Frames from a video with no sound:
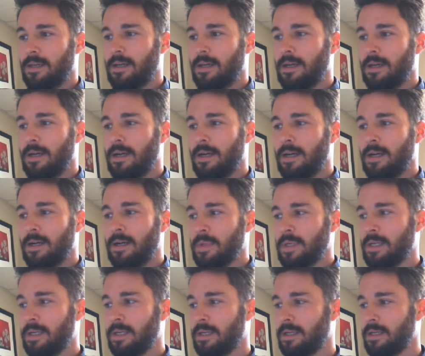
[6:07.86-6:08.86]

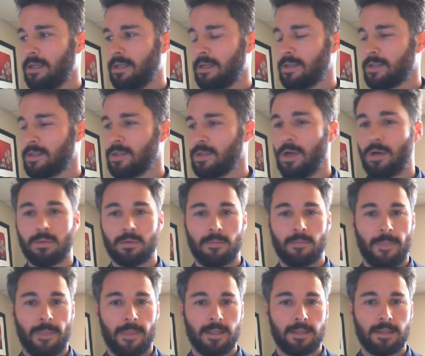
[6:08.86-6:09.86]
So
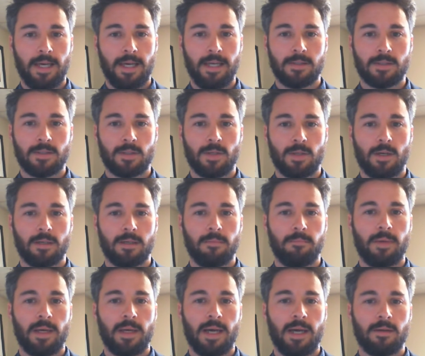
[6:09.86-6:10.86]
let's talk
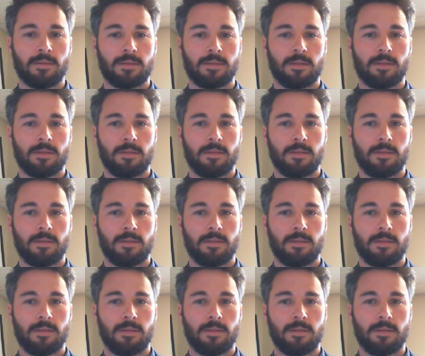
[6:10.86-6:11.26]
about